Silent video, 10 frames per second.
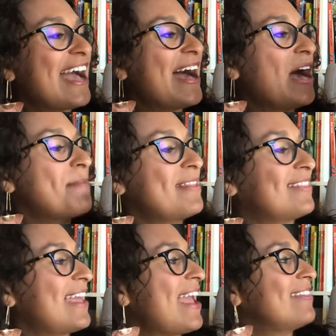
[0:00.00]
Um, and
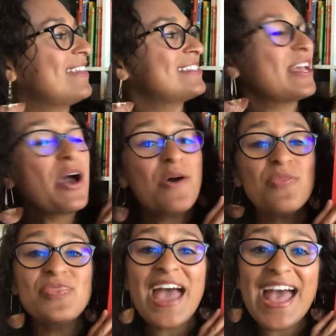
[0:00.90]
at the end they say, oh,
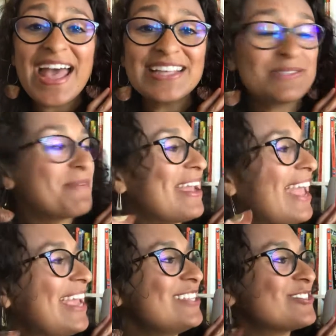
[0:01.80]
that's my
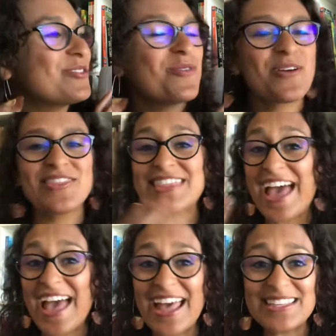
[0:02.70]
angel, or
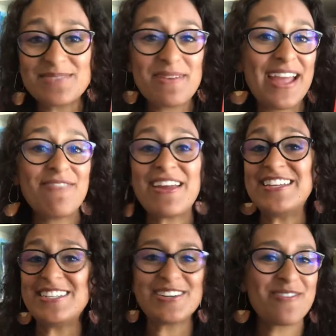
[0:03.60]
that's my
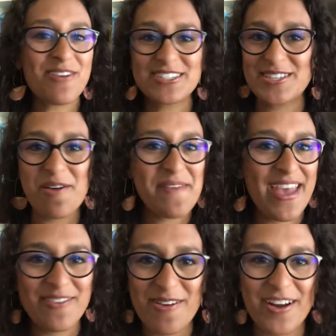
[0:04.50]
reindeer, or
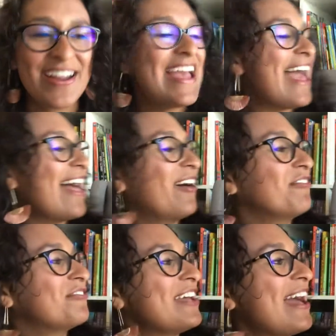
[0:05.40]
snowman, or
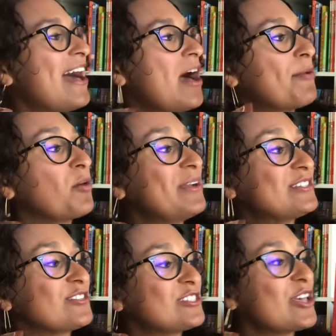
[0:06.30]
elf. Um, her wings
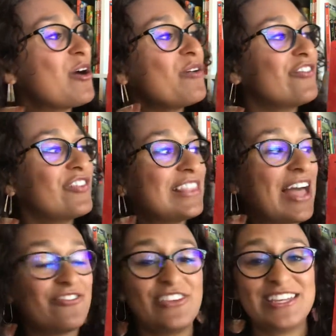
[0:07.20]
are so
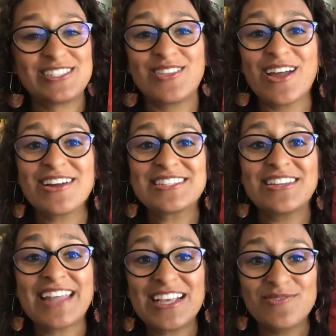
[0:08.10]
fluffy, so there is a
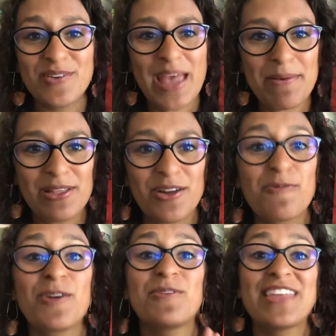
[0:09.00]
nice vocabulary
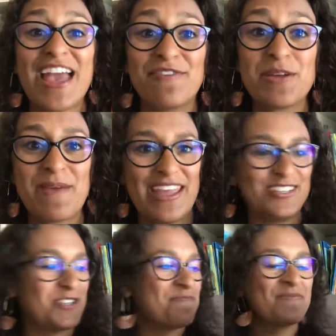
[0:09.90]
word with every
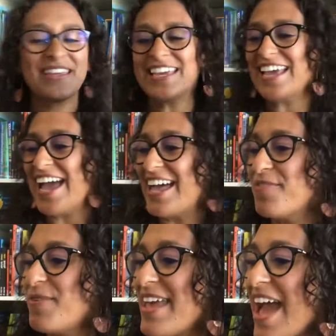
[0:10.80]
page.
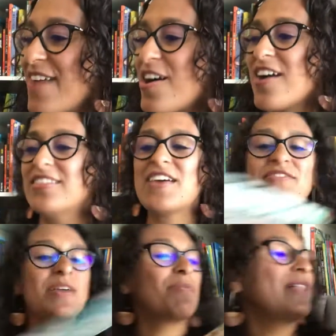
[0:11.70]
We have our
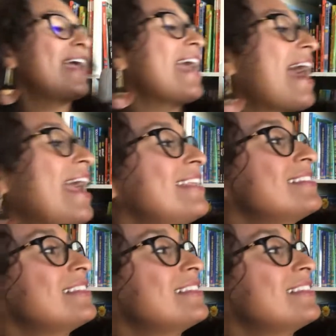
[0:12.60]
lift the play hide